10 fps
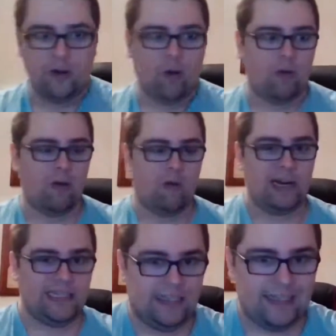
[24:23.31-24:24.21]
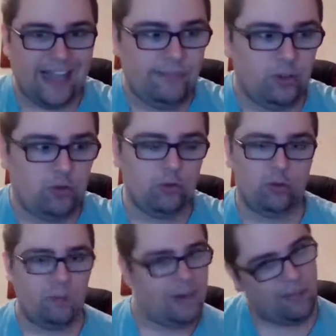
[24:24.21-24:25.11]
knowing when is it time to,
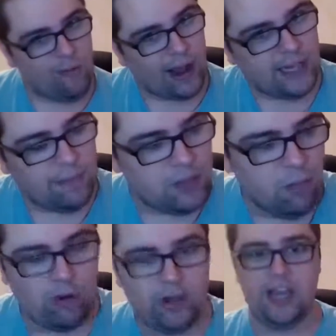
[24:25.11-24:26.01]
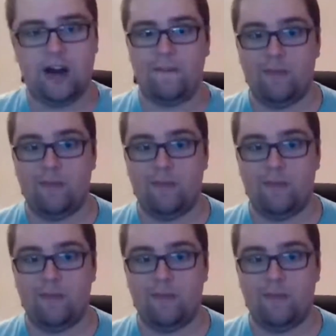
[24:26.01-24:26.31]
to maybe write a bit more here,